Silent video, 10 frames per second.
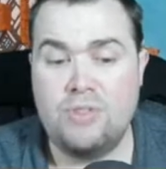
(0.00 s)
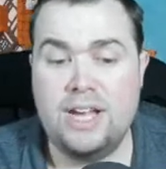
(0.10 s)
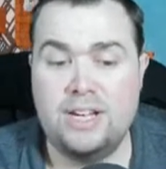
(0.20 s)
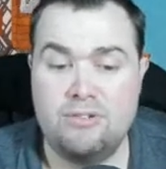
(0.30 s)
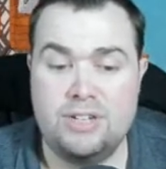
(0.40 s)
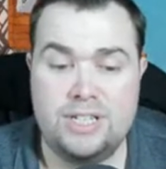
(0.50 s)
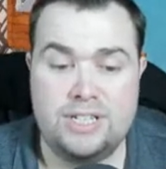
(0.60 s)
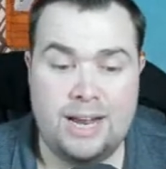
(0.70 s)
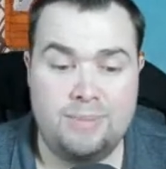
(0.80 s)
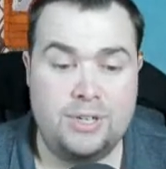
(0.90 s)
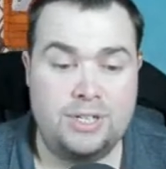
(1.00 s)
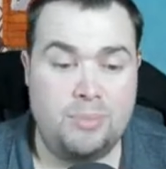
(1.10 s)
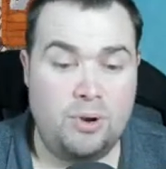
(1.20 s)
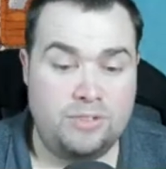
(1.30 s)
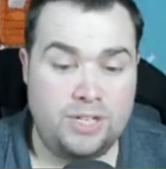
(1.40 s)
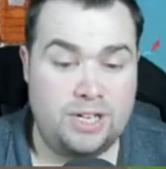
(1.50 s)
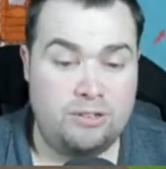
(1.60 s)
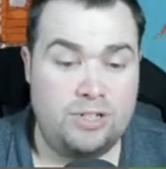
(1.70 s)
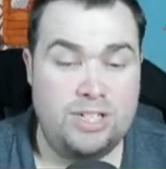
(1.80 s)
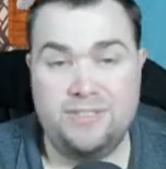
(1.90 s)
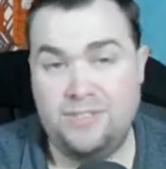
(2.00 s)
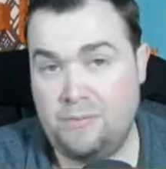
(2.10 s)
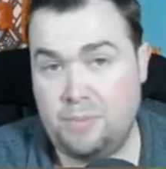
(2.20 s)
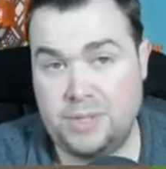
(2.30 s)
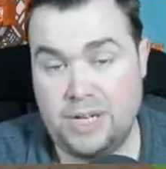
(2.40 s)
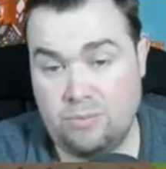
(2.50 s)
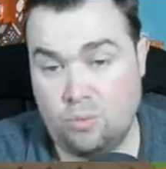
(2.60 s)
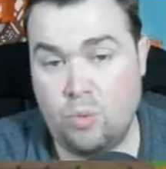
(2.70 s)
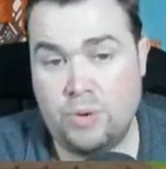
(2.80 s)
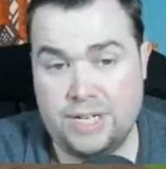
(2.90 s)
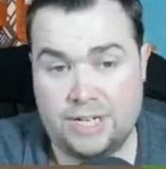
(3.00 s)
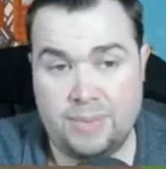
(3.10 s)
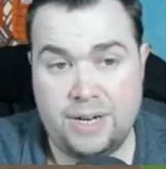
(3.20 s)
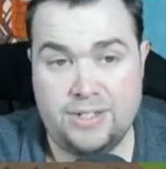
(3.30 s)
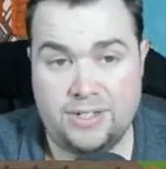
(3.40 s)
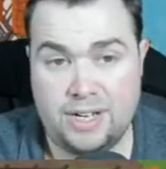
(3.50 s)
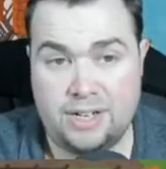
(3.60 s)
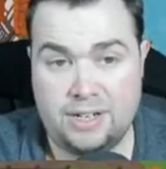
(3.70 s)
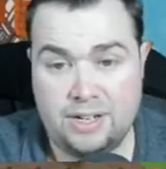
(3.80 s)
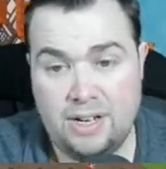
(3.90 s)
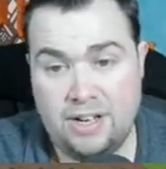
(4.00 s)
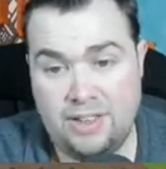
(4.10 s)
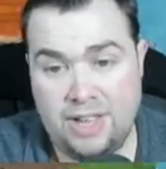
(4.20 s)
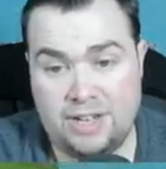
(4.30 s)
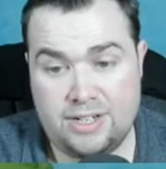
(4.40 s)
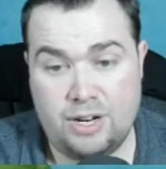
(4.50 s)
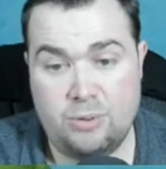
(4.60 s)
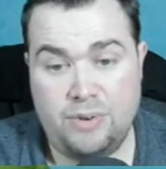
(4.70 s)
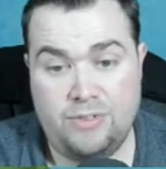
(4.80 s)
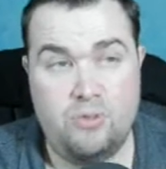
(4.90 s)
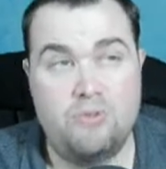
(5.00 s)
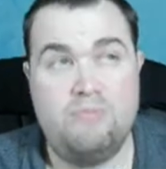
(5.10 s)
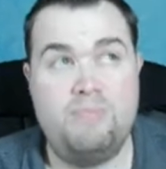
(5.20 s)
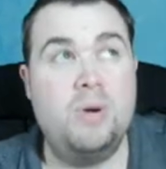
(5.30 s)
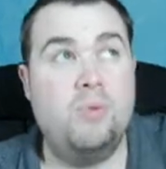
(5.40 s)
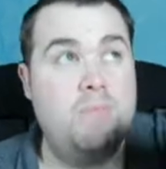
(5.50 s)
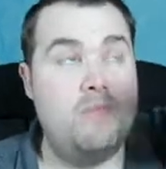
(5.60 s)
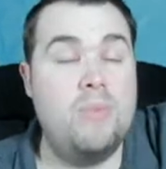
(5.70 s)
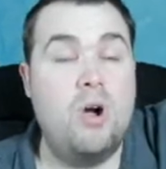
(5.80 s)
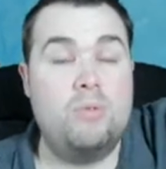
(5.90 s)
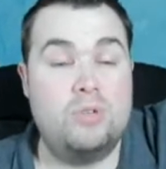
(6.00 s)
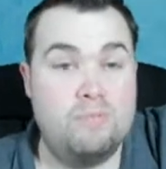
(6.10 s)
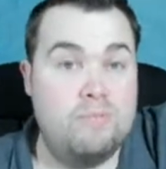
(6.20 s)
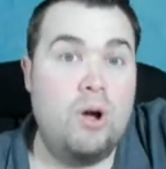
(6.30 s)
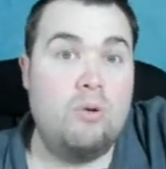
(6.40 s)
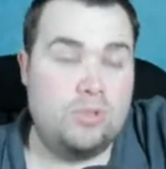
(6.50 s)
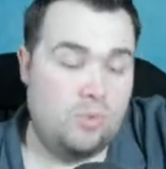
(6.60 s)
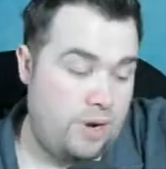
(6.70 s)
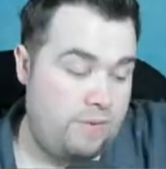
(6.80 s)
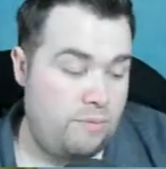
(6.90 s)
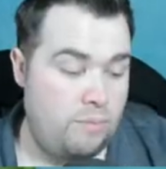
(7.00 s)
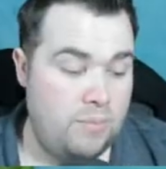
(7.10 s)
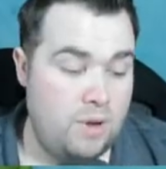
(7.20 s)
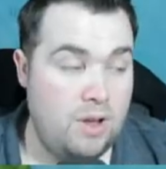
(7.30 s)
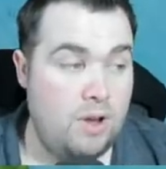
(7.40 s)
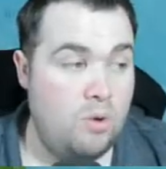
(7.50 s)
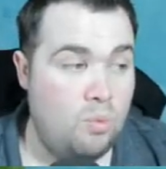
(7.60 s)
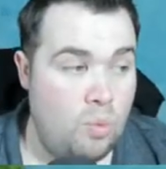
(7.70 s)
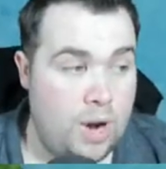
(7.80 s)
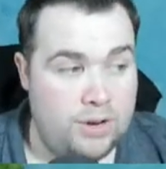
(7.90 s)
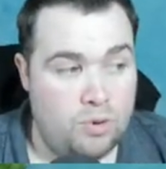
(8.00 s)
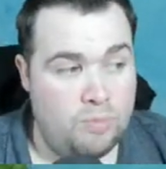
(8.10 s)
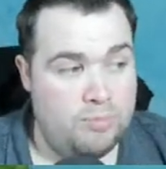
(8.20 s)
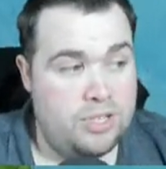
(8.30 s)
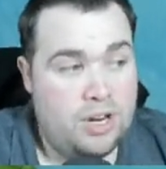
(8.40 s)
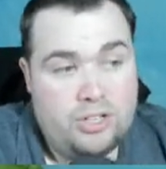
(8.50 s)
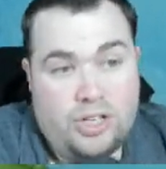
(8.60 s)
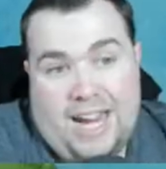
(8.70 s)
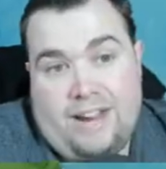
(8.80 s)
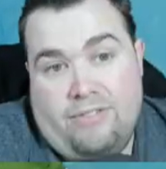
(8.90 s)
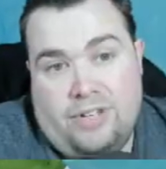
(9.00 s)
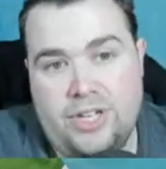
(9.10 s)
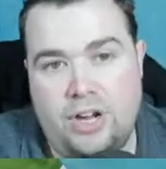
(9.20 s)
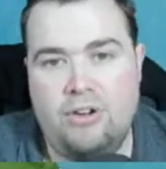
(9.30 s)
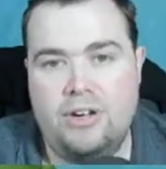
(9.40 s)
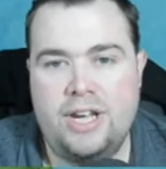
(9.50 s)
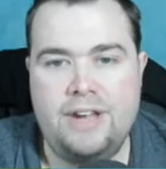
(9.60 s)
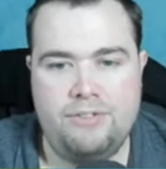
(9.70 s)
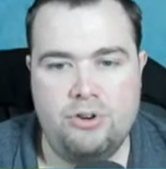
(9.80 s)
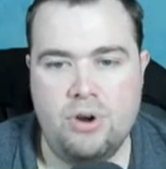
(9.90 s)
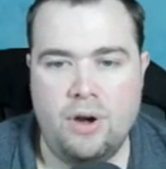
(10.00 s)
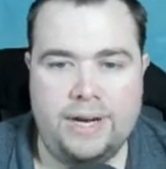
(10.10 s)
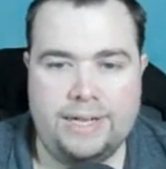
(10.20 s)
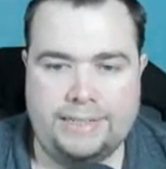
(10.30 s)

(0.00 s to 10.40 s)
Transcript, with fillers: that increases the happiness, but obviously increases 50% walking speed. So that does help if you built miles and miles away from where your production areas are, if you like.